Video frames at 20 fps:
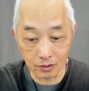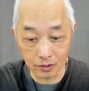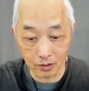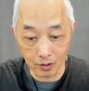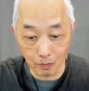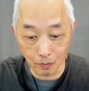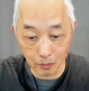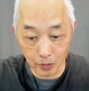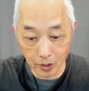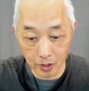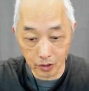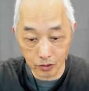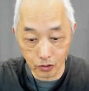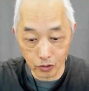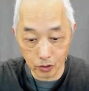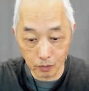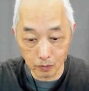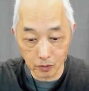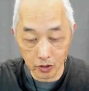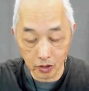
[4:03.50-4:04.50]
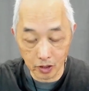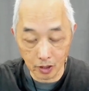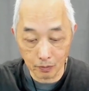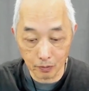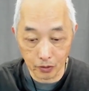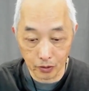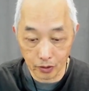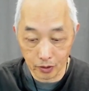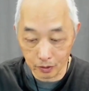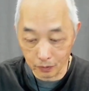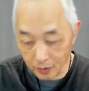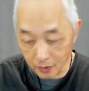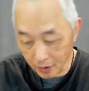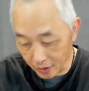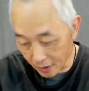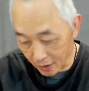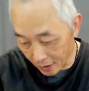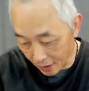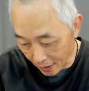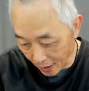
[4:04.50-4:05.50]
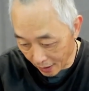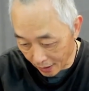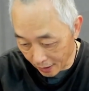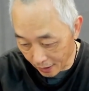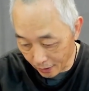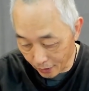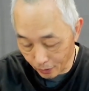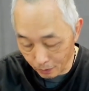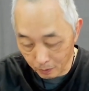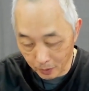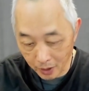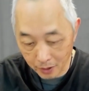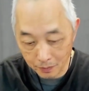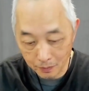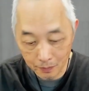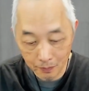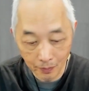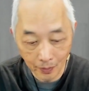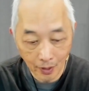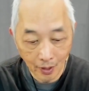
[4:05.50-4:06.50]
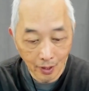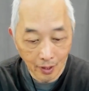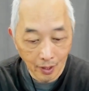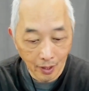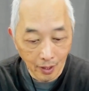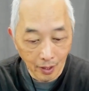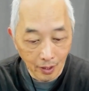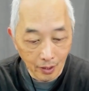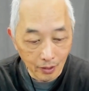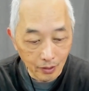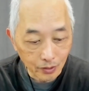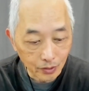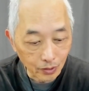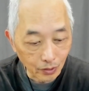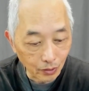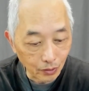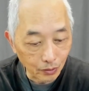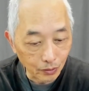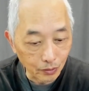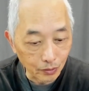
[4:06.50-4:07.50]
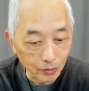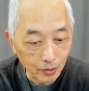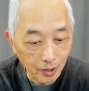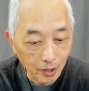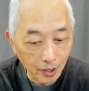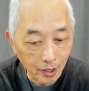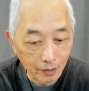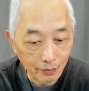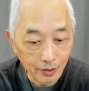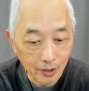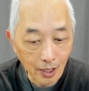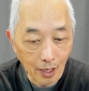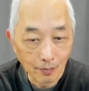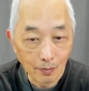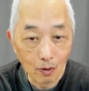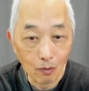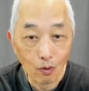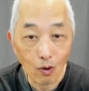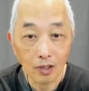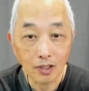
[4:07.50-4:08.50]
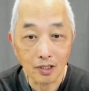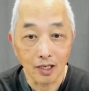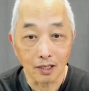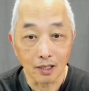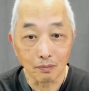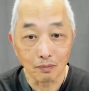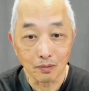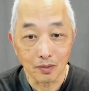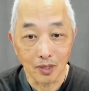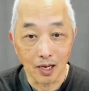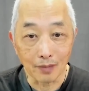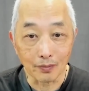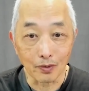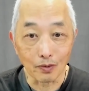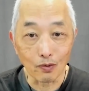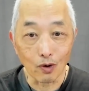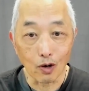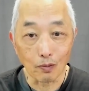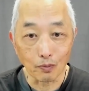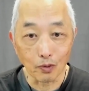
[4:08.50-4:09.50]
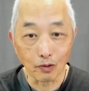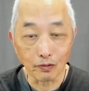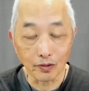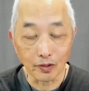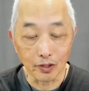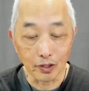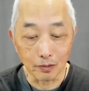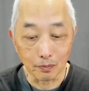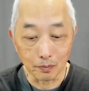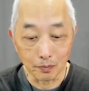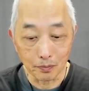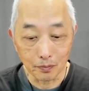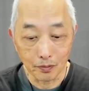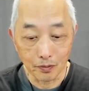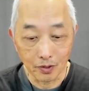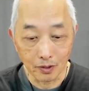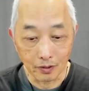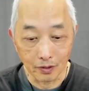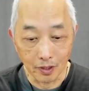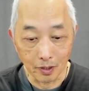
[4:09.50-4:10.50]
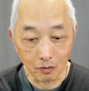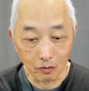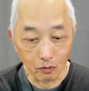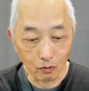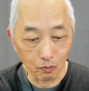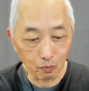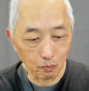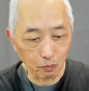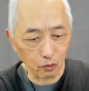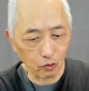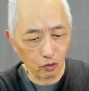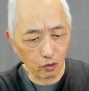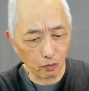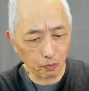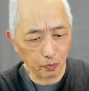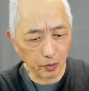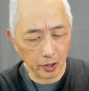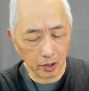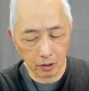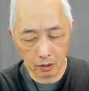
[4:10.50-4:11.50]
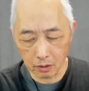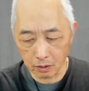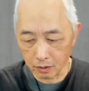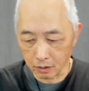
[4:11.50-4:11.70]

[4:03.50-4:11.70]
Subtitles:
German Shepherd. One is a tiny little mutt. So every time I walk them, I have to walk both of them, right? Big, right?